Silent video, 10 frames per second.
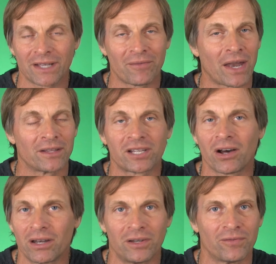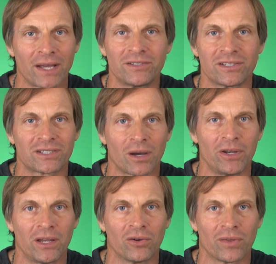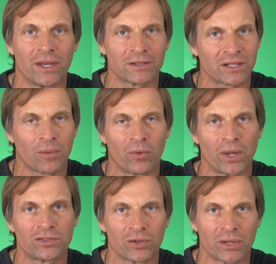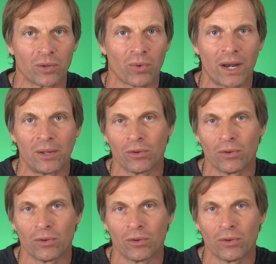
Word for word: I've got a ton of devices coming in over the next couple weeks, so get ready.